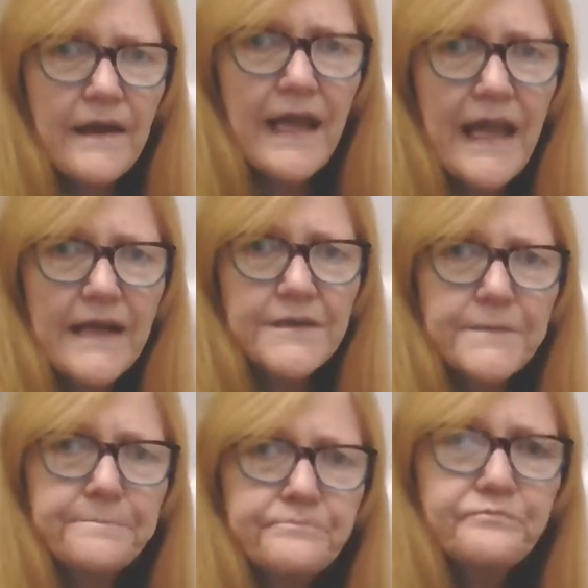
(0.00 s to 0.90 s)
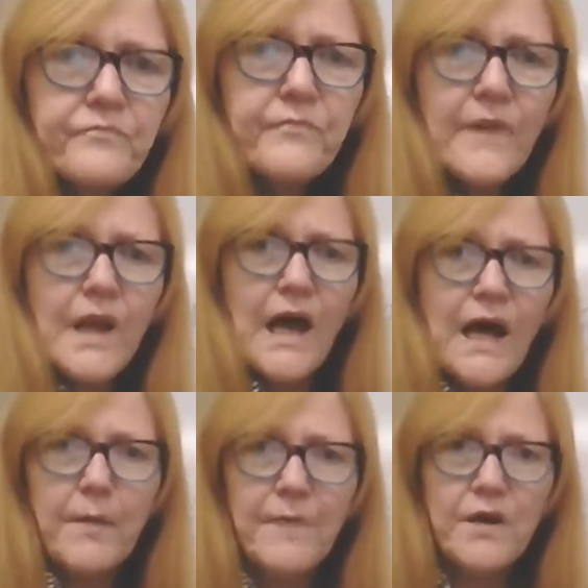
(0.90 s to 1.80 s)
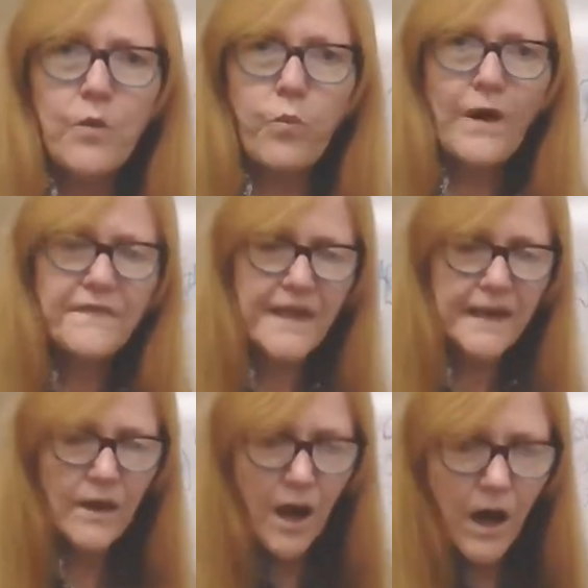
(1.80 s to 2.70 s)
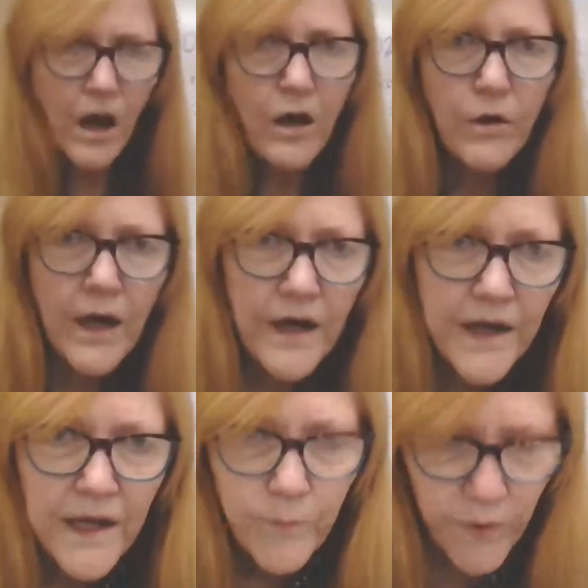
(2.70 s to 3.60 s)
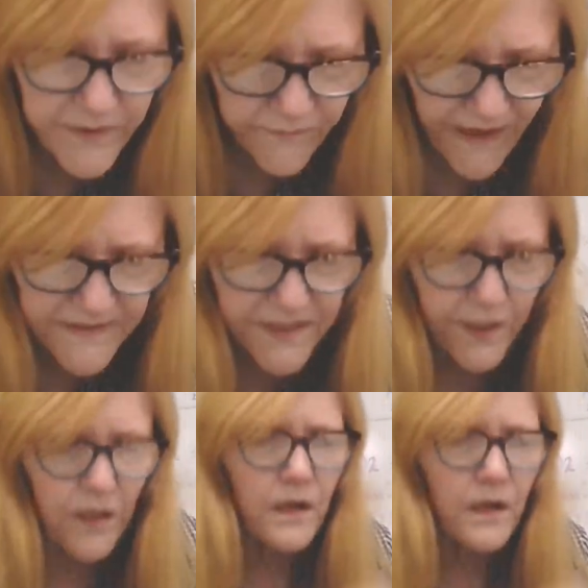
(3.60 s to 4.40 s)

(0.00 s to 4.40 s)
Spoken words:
And one thing, reading fast here.